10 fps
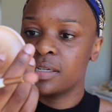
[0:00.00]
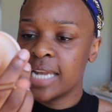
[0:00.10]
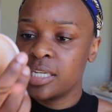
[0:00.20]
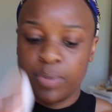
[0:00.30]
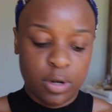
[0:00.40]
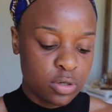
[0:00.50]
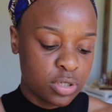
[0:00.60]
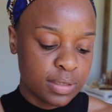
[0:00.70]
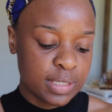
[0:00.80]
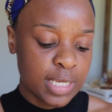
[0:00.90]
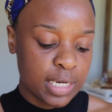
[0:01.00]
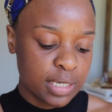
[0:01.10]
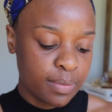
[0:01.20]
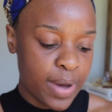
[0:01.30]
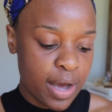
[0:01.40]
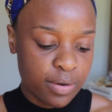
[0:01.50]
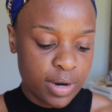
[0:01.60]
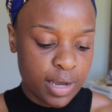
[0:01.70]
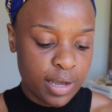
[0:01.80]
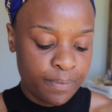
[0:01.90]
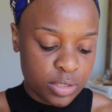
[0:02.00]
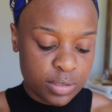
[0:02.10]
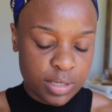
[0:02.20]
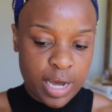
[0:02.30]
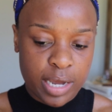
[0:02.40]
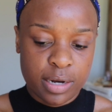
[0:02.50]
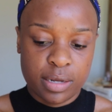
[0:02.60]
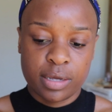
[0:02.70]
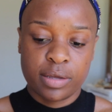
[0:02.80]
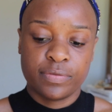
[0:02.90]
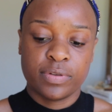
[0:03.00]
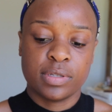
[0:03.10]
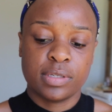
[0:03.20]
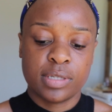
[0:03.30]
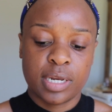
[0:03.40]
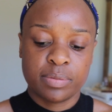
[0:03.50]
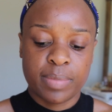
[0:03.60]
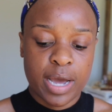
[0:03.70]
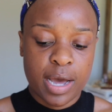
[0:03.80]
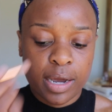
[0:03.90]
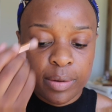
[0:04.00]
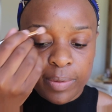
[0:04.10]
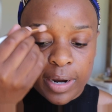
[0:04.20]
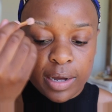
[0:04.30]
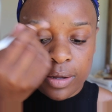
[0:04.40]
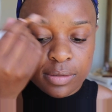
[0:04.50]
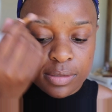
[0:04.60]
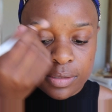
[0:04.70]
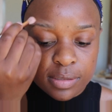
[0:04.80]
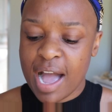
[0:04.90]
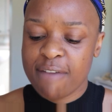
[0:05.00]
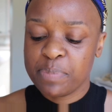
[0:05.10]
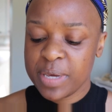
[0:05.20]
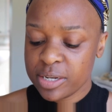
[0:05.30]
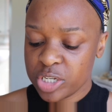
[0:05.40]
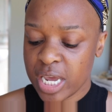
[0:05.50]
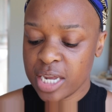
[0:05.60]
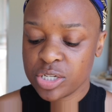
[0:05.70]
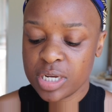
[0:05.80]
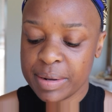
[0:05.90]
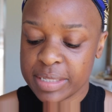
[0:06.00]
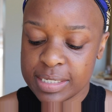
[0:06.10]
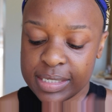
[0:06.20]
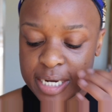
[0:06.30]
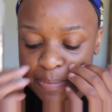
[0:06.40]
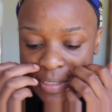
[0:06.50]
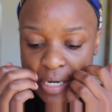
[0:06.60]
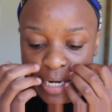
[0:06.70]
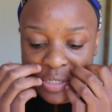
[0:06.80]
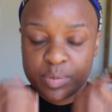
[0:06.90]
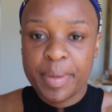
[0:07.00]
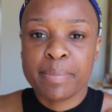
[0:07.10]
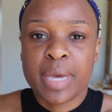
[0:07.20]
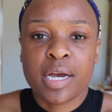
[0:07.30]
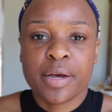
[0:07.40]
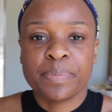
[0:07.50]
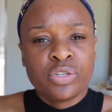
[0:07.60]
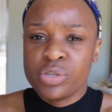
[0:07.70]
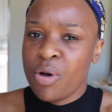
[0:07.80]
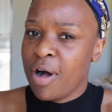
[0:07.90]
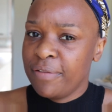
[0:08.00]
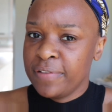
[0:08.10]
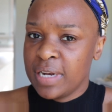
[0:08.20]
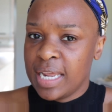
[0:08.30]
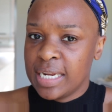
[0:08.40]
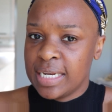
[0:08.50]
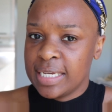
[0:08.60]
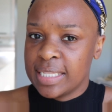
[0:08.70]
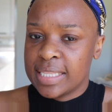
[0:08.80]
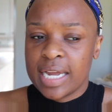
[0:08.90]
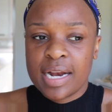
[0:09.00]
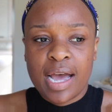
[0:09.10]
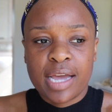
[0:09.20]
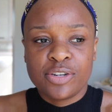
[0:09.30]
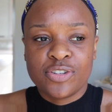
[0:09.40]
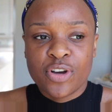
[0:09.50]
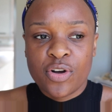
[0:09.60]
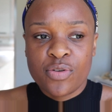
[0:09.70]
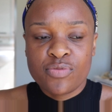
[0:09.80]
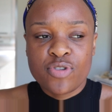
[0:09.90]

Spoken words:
anti-pollution setting powder just to kind of set my eyebrows. I've been changing the steps that I do my makeup so often lately that I don't